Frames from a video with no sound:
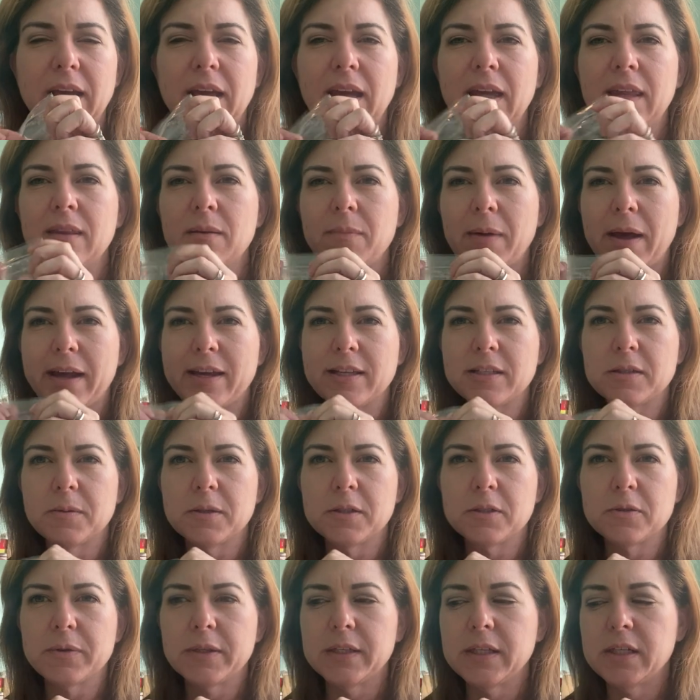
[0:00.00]
In the bag, it
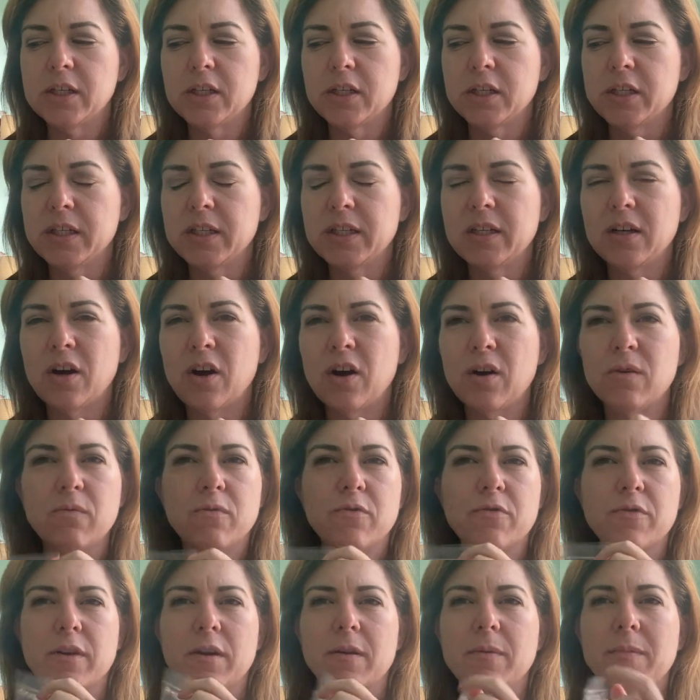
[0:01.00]
smells really good. On
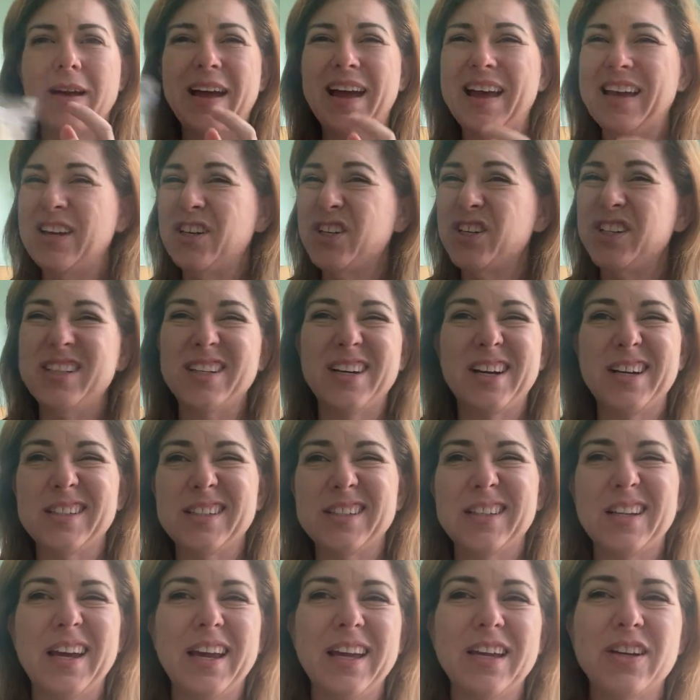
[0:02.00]
warm, I could not,
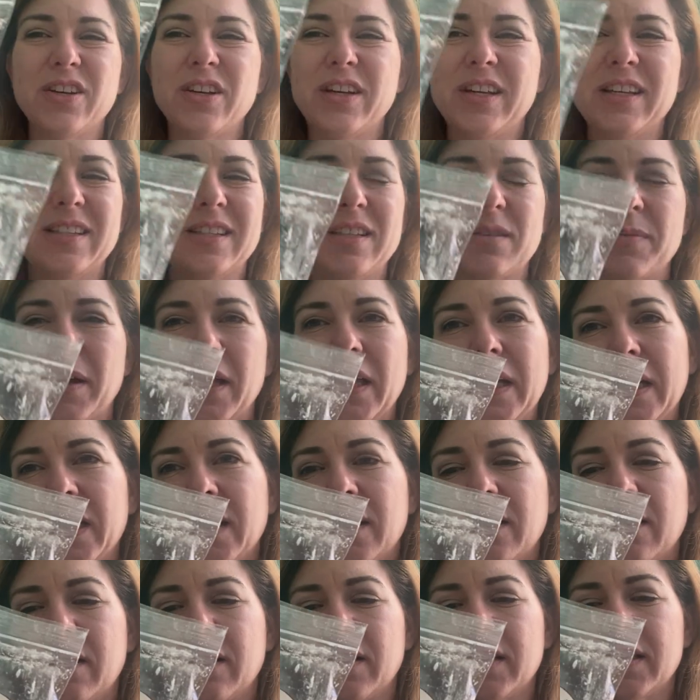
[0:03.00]
I couldn't smell
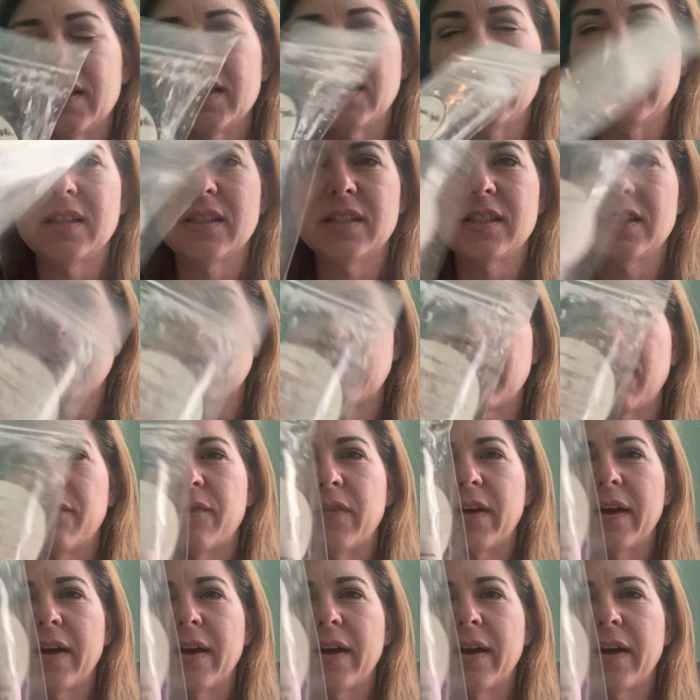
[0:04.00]
it, honestly. This is from